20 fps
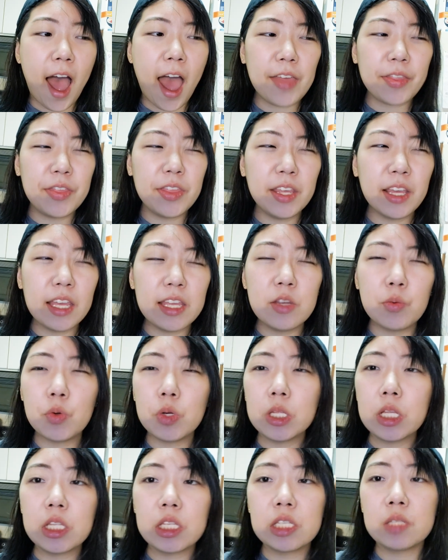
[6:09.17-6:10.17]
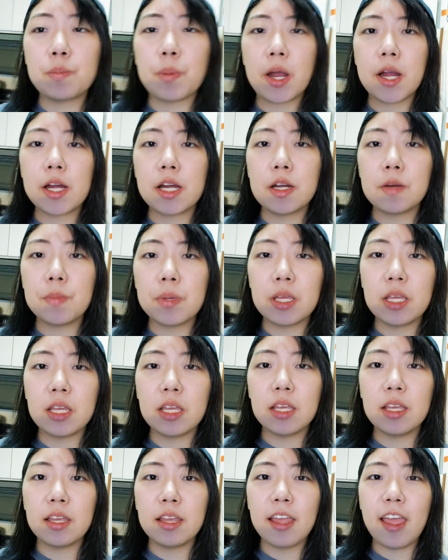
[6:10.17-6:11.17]
I think it really inspired
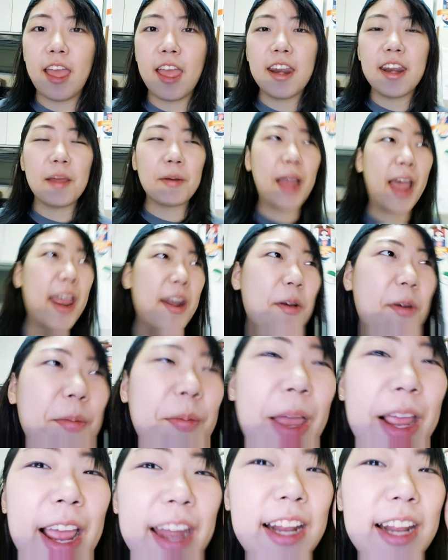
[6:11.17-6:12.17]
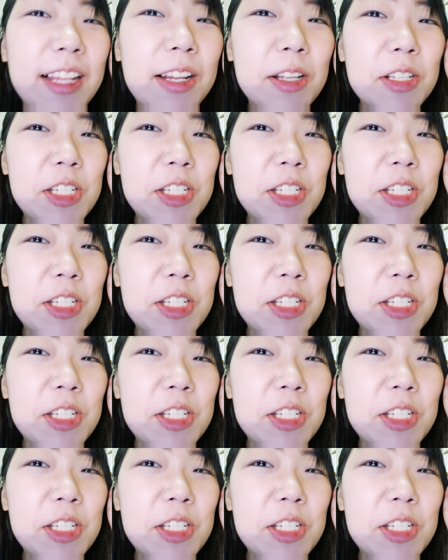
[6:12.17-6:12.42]
me, and I'm kind of a little